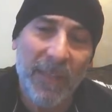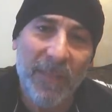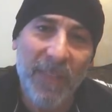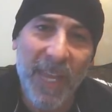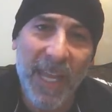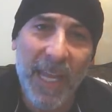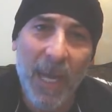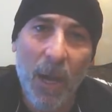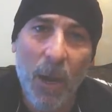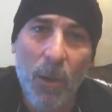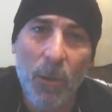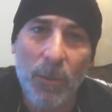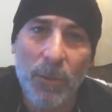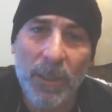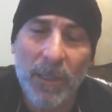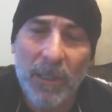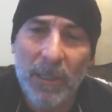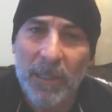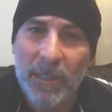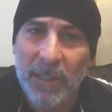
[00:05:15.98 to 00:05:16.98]
They
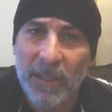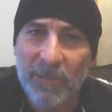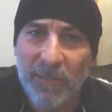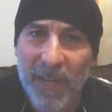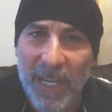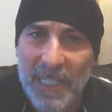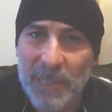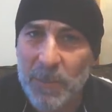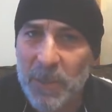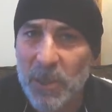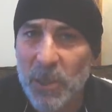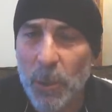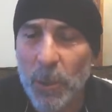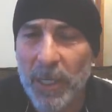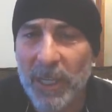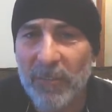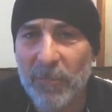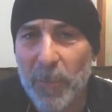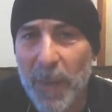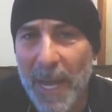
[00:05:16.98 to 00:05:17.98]
own the vast
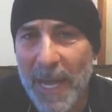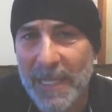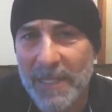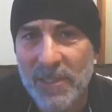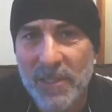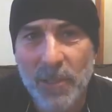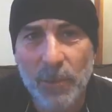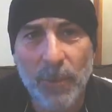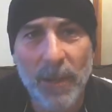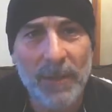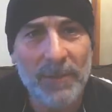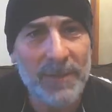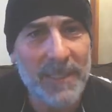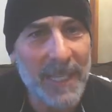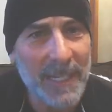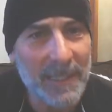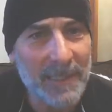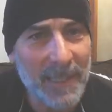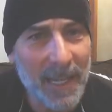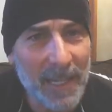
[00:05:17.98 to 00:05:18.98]
majority of patents around
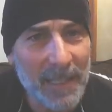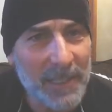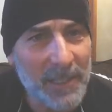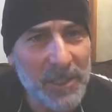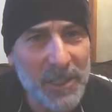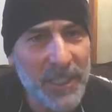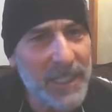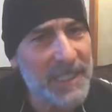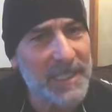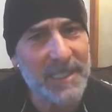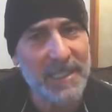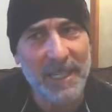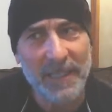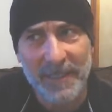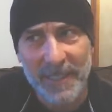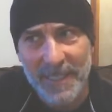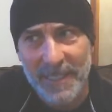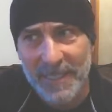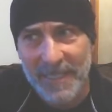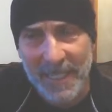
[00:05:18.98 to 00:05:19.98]
technology. It's
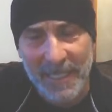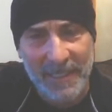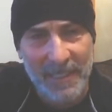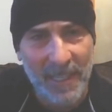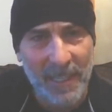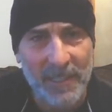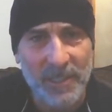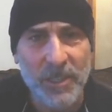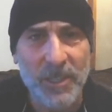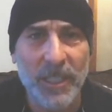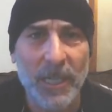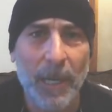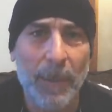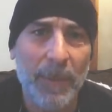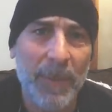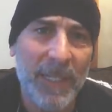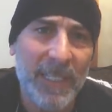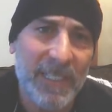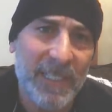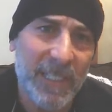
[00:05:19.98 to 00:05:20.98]
not these technology
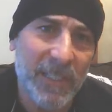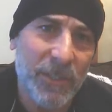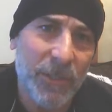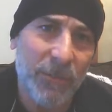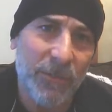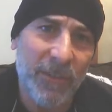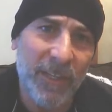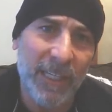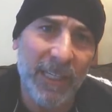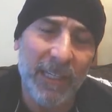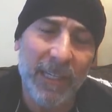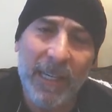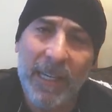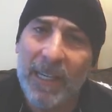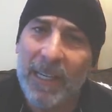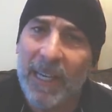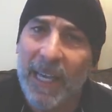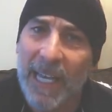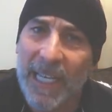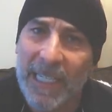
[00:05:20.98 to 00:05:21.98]
companies that you think.
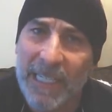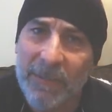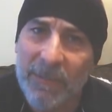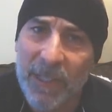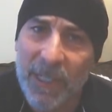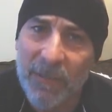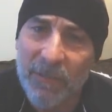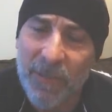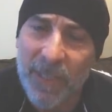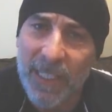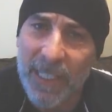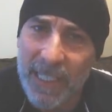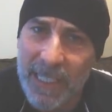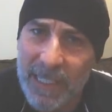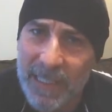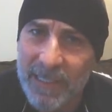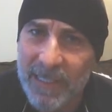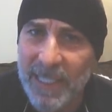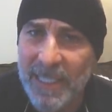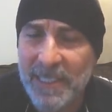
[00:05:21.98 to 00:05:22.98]
And even if it
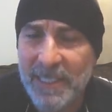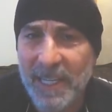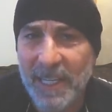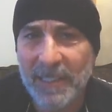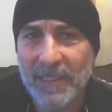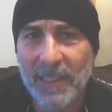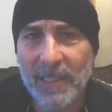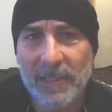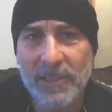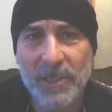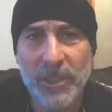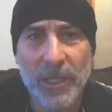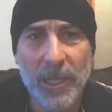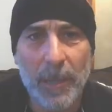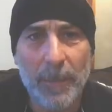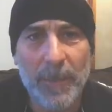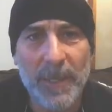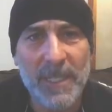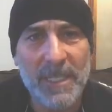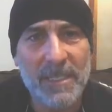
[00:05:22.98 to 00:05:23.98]
is these technology
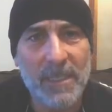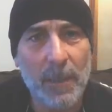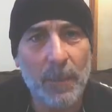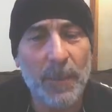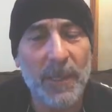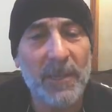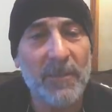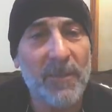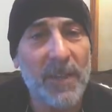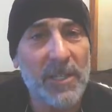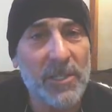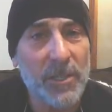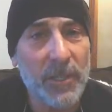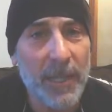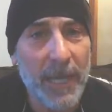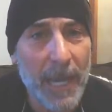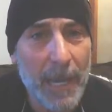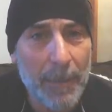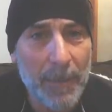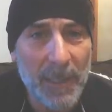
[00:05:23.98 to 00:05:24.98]
companies, it'll be the venture
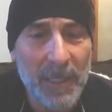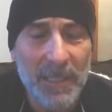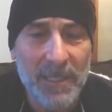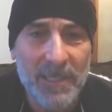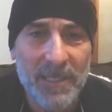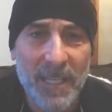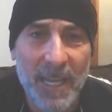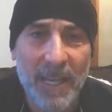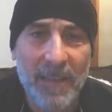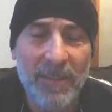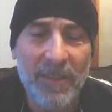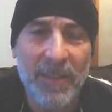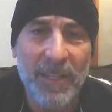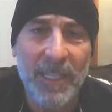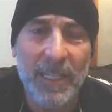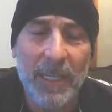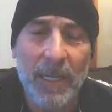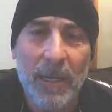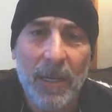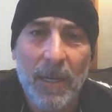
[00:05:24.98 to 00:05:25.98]
capitalists and
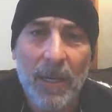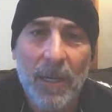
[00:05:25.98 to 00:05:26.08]
the